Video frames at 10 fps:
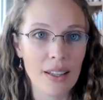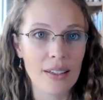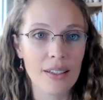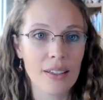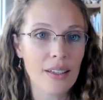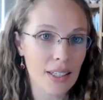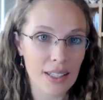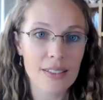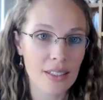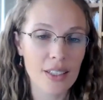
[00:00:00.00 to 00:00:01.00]
Like,
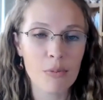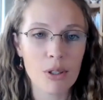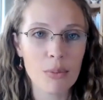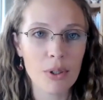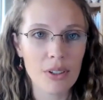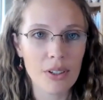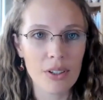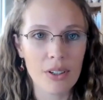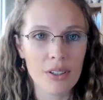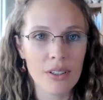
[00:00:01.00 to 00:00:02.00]
because it can be a
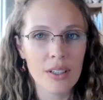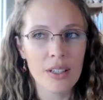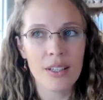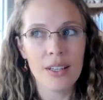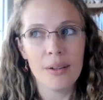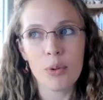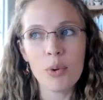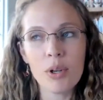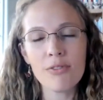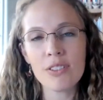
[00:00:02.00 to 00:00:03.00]
miracle, But
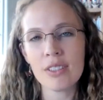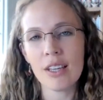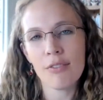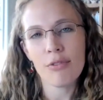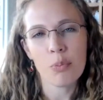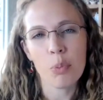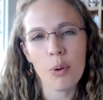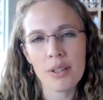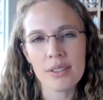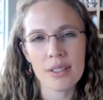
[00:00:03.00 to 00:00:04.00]
what if it's like for
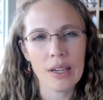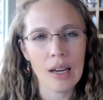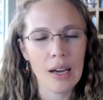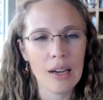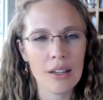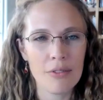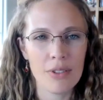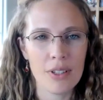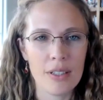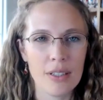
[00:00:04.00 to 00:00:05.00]
poison
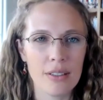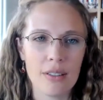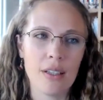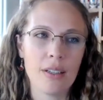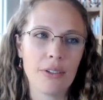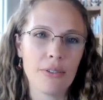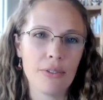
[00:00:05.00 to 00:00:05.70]
ivy? Like